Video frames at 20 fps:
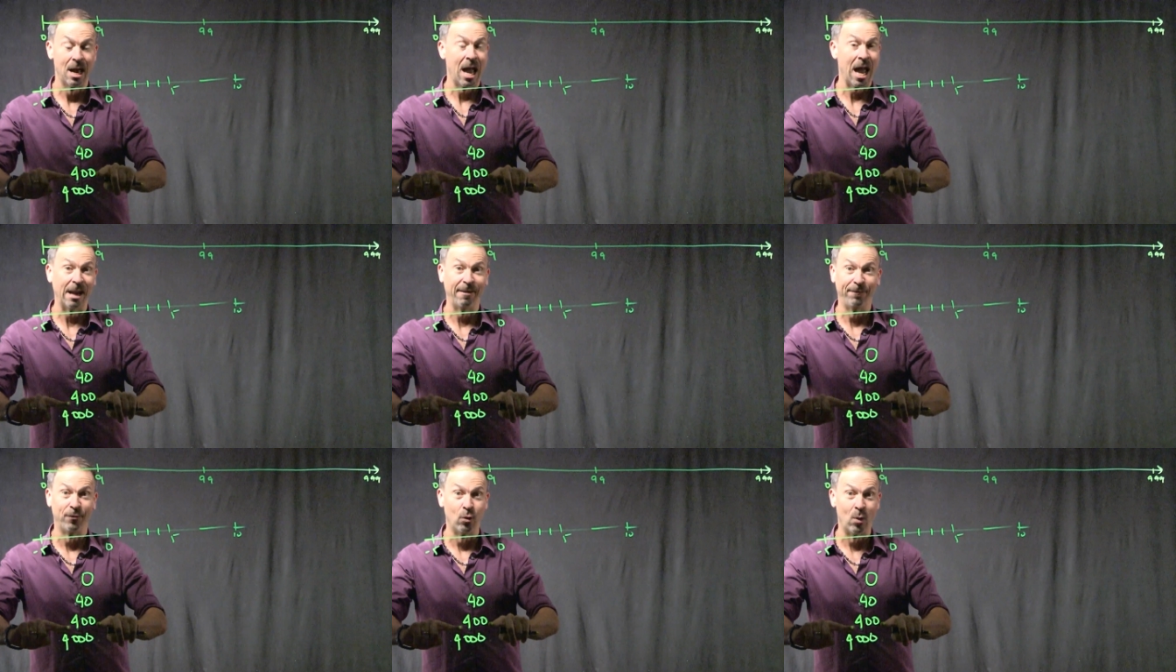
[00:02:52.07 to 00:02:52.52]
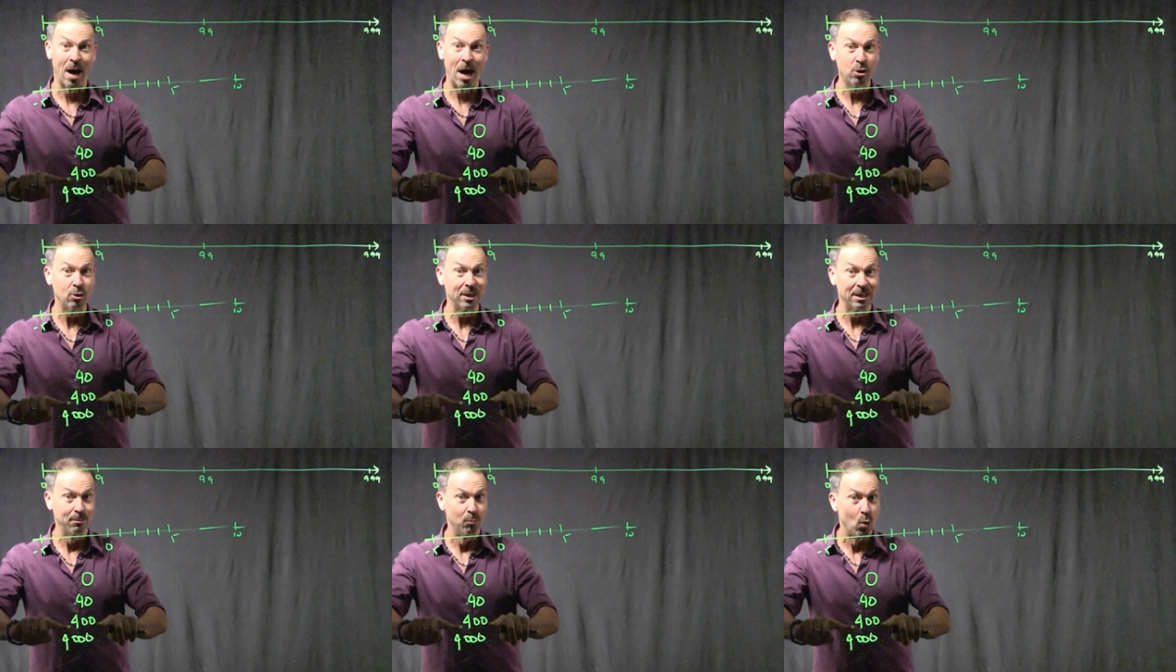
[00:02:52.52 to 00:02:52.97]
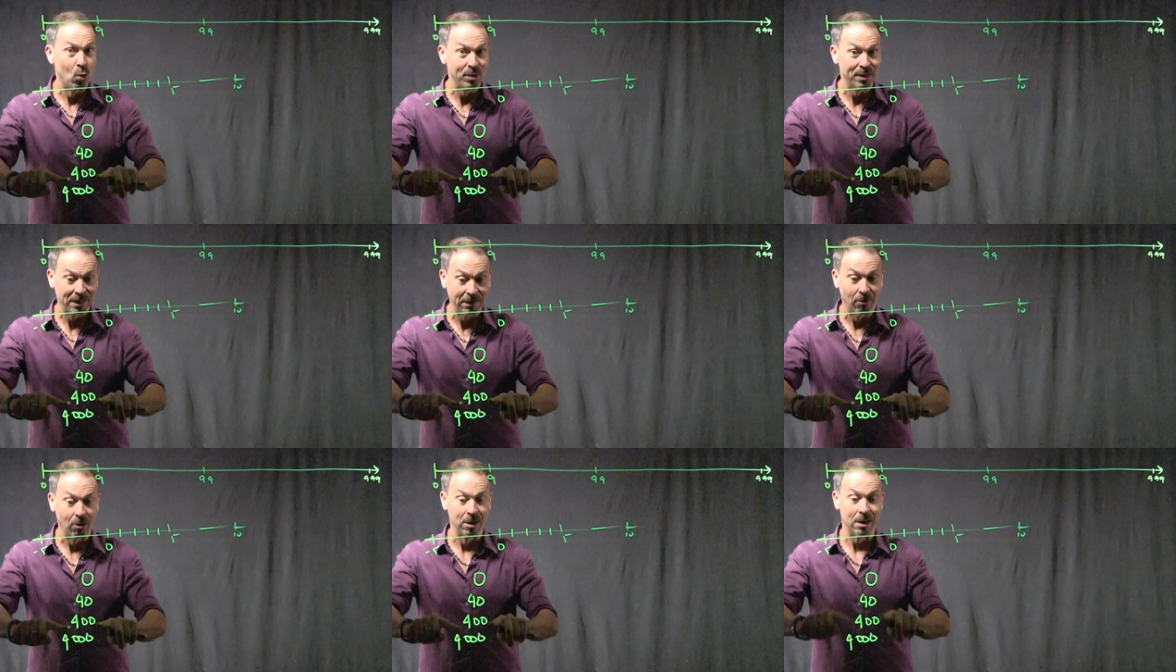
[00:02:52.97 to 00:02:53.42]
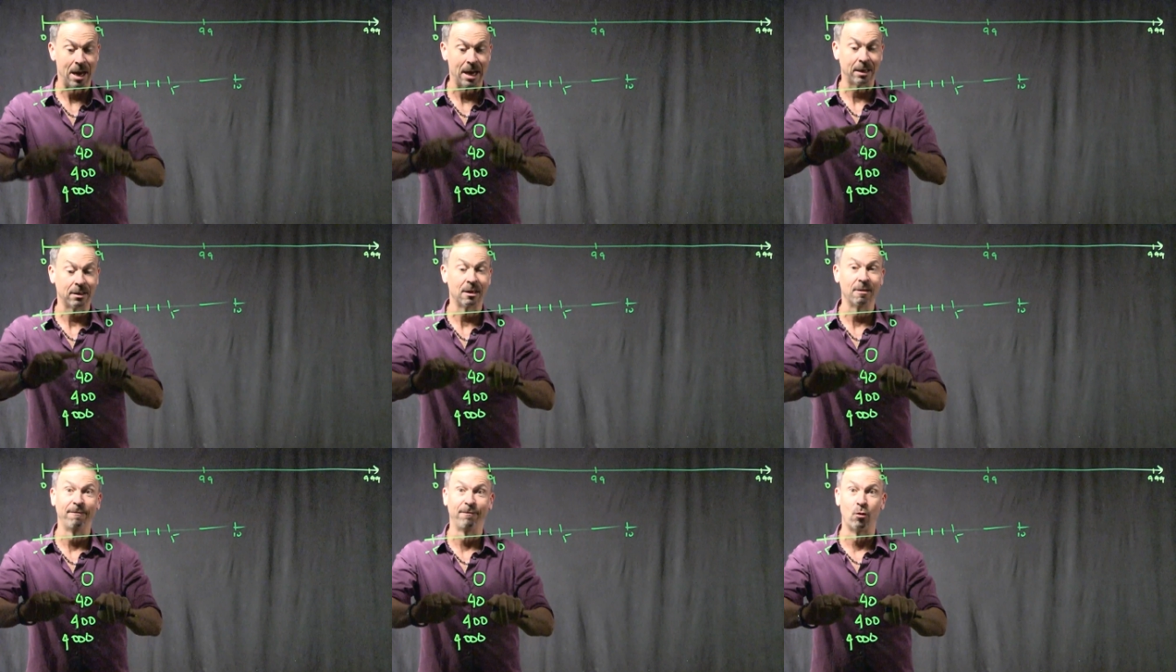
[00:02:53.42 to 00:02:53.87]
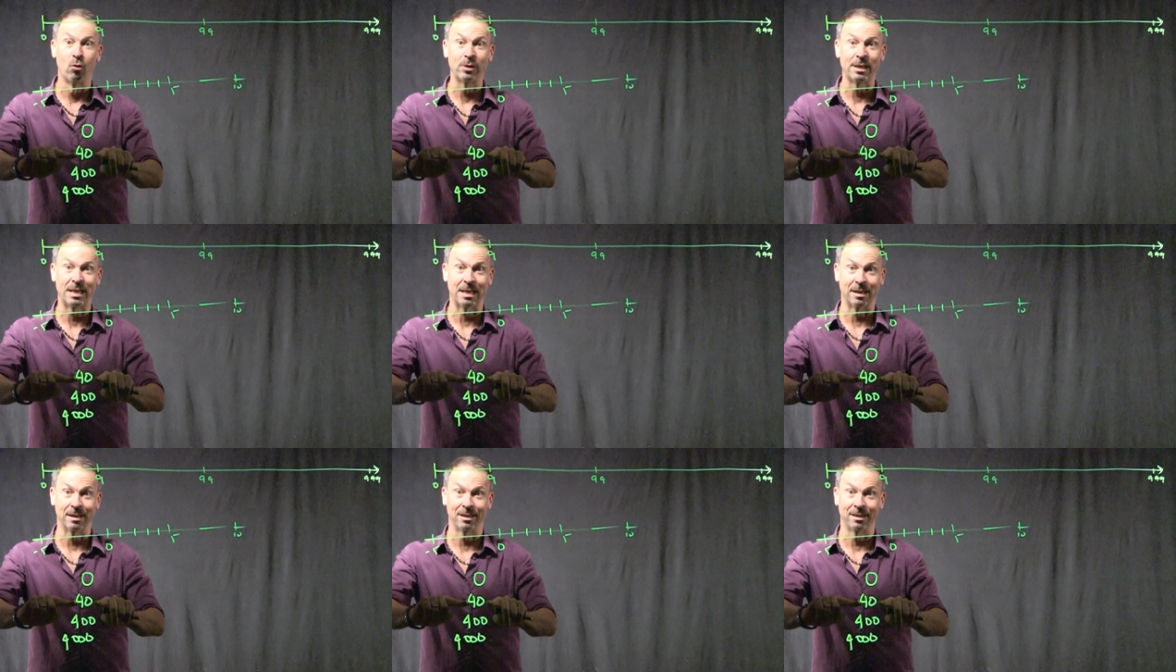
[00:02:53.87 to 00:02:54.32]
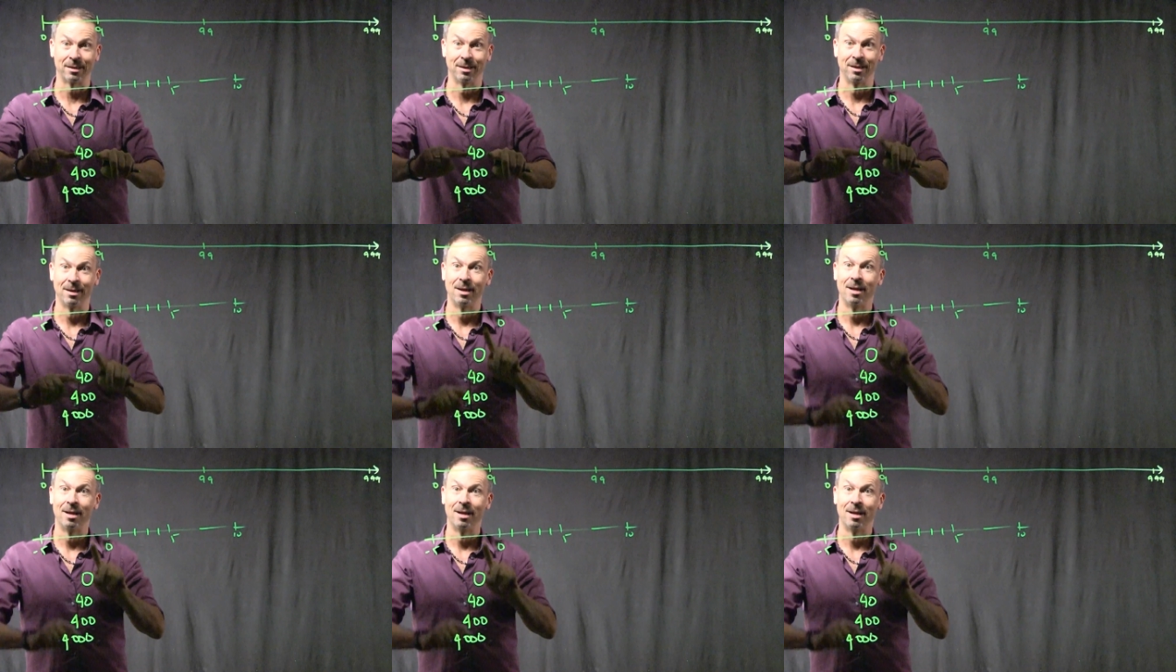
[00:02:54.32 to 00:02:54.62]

And 400 is more zero-like than 40 is.